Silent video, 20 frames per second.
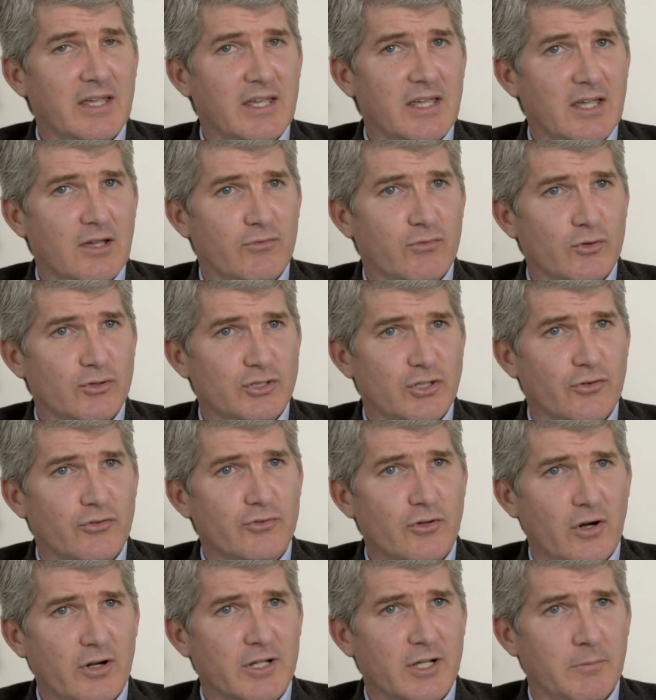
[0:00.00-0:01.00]
If you're just
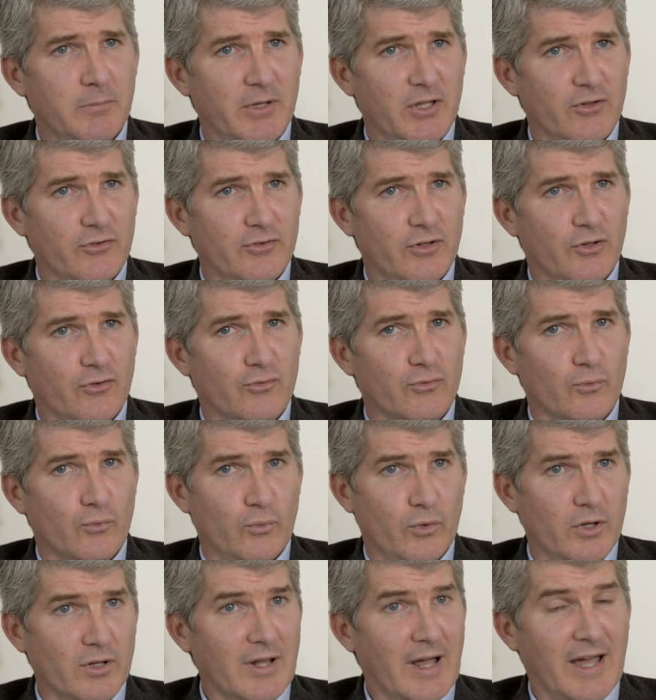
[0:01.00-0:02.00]
starting a business,
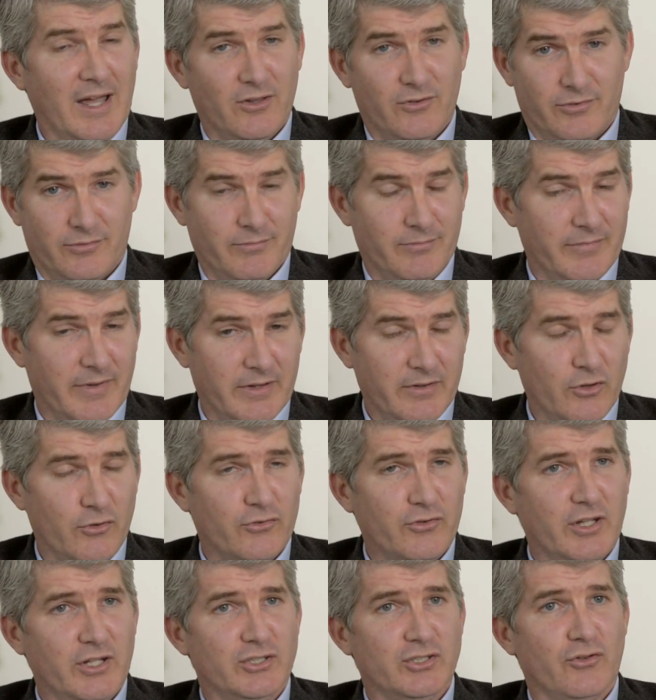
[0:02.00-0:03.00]
realize that
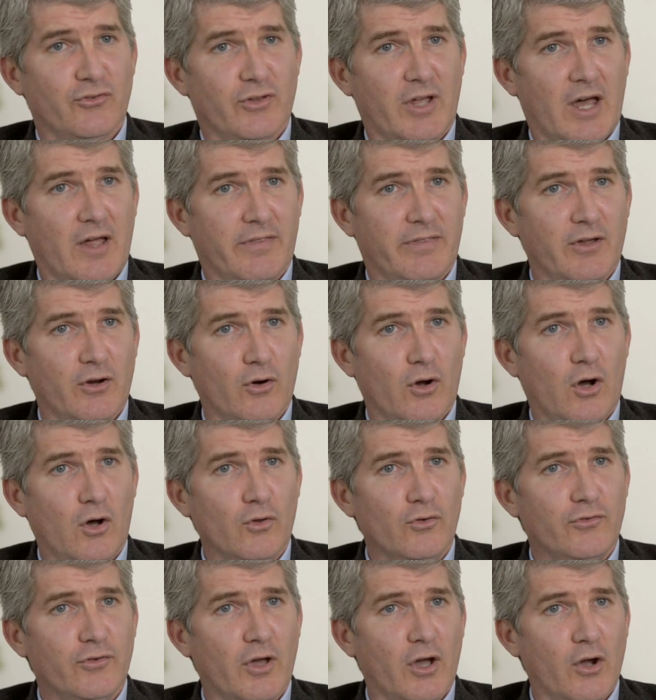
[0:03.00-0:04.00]
this tension's out there
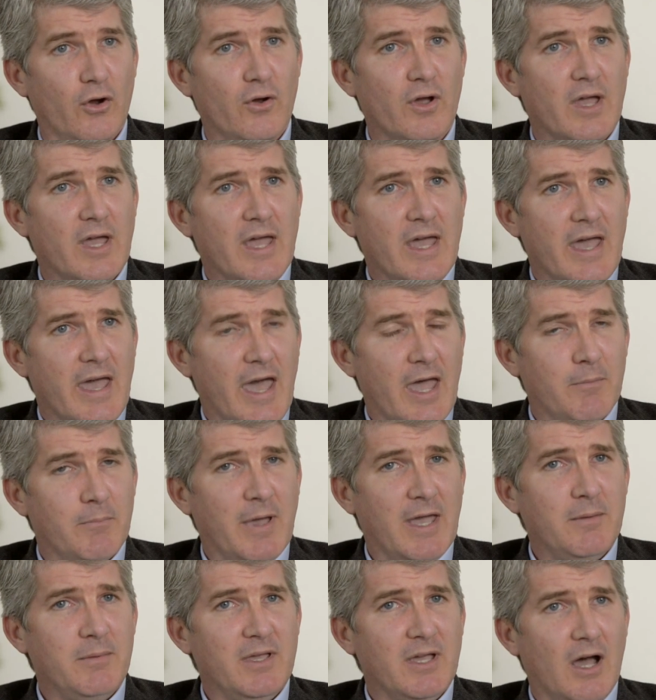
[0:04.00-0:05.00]
also, and
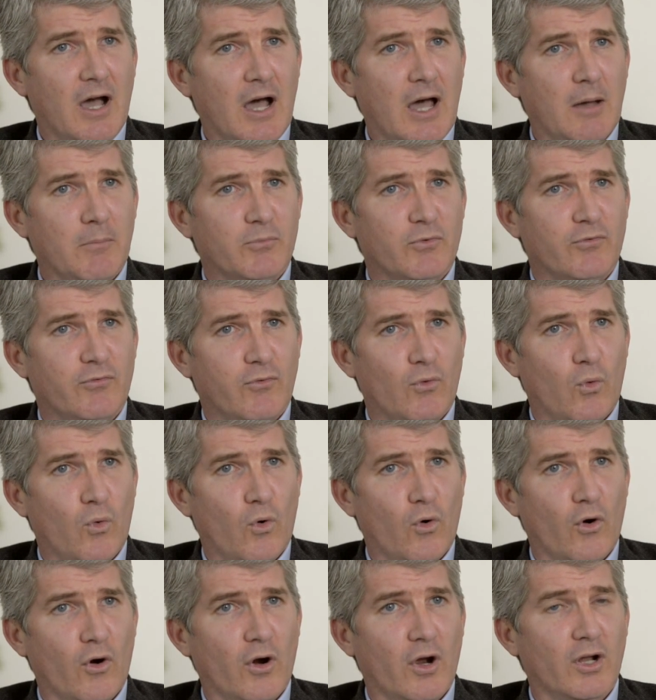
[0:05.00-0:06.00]
maybe opt
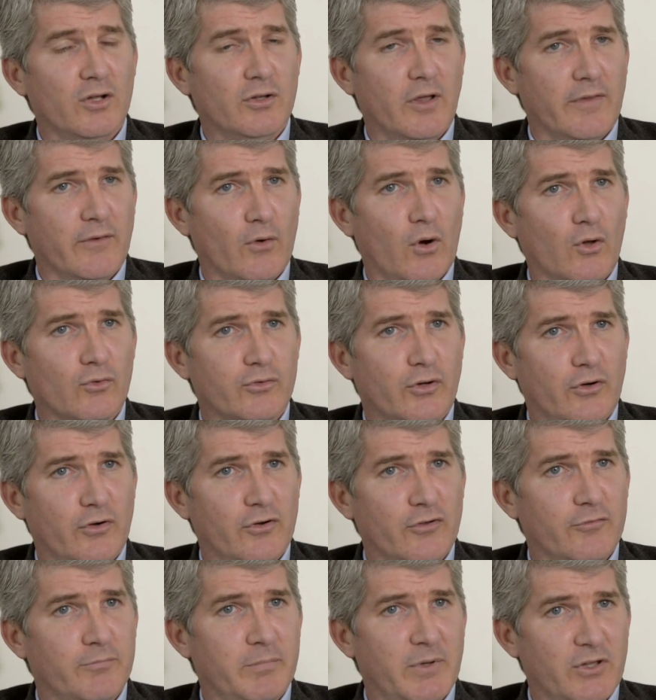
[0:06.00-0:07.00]
for another
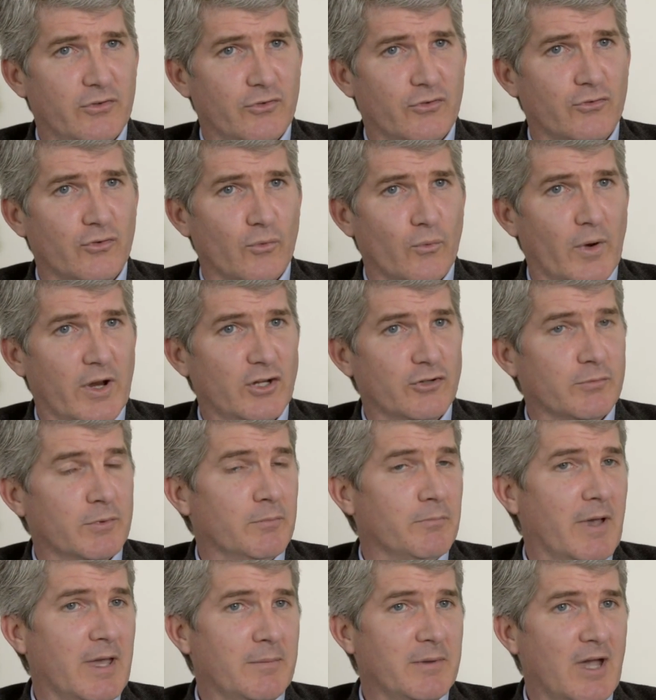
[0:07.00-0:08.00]
alternative business
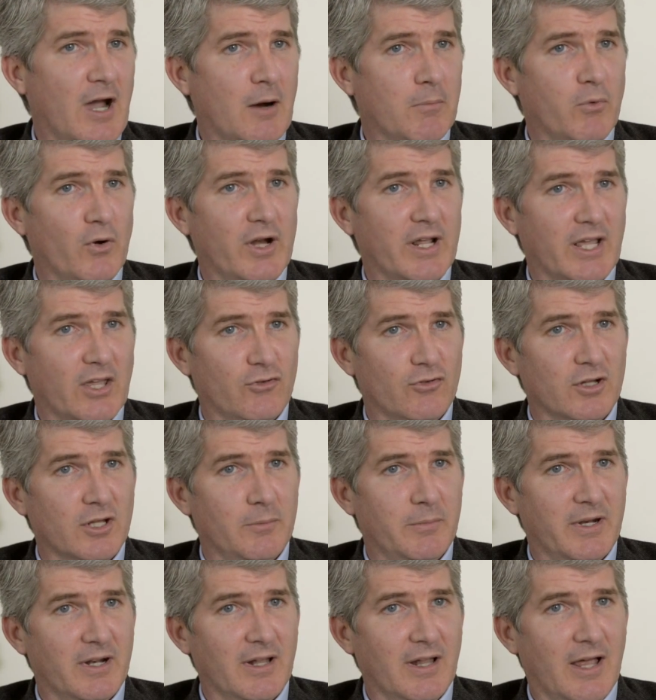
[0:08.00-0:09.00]
arrangement, maybe operating as a
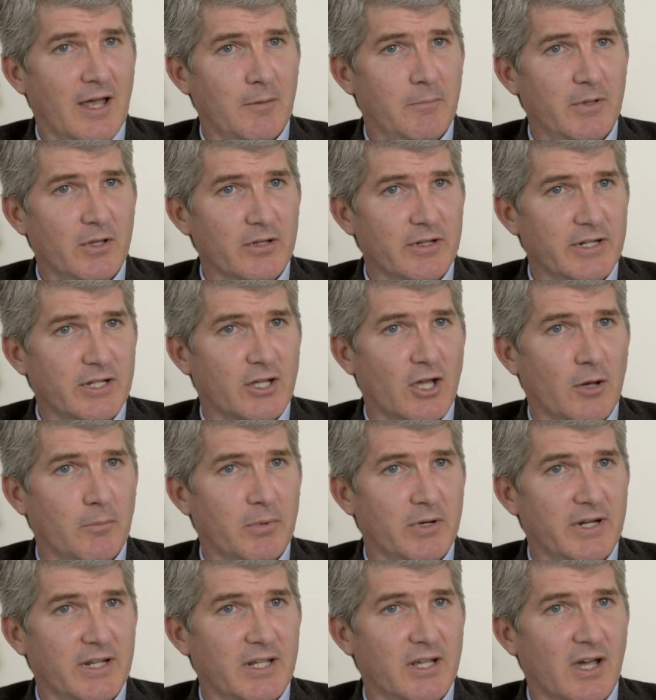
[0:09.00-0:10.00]
limited liability
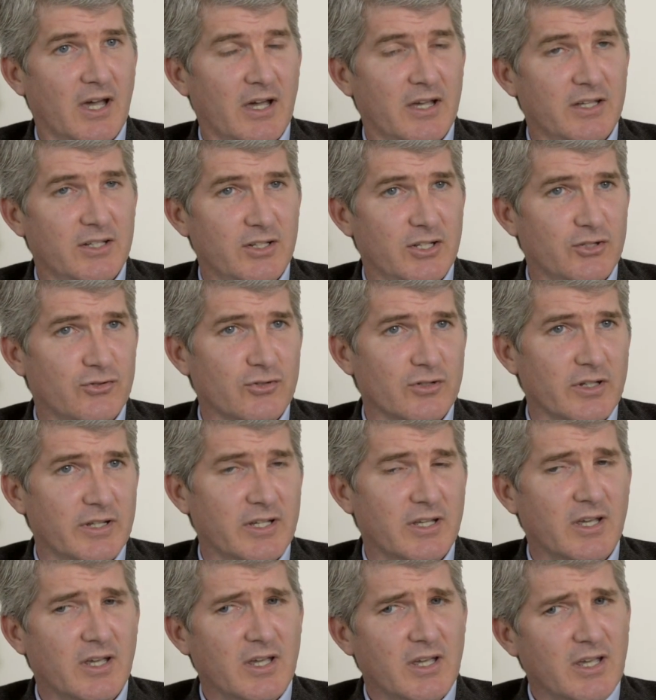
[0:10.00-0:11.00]
company
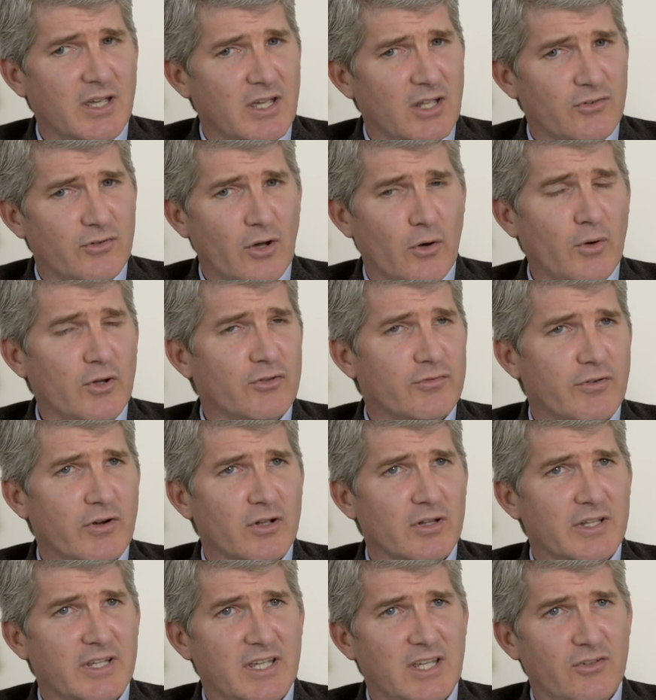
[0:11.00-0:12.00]
initially. It's always
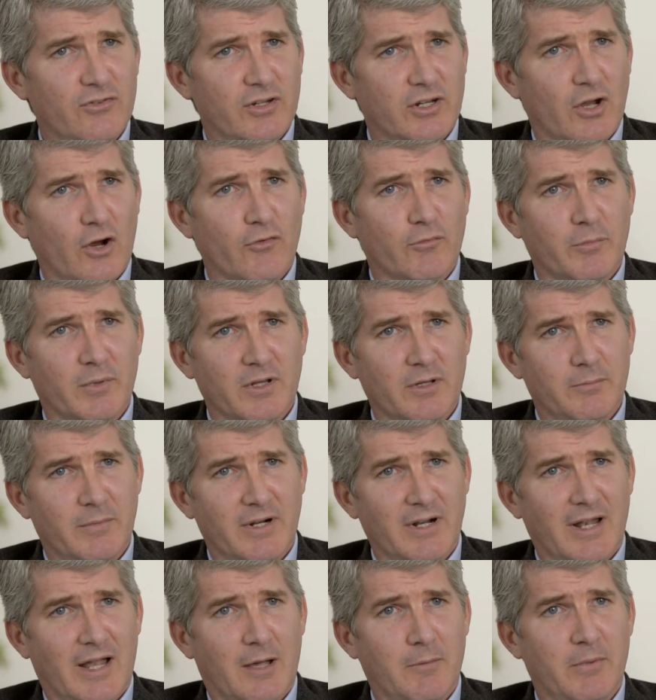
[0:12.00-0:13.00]
fairly easy to go from a
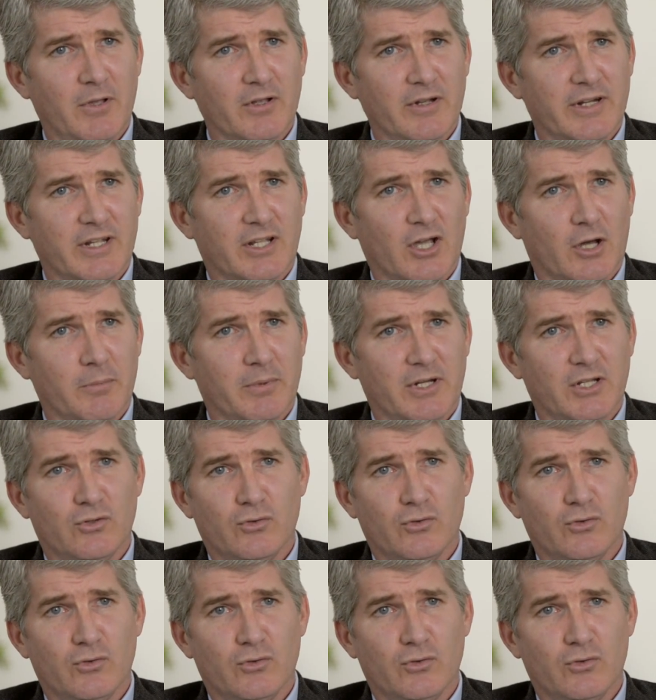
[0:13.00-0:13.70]
limited liability company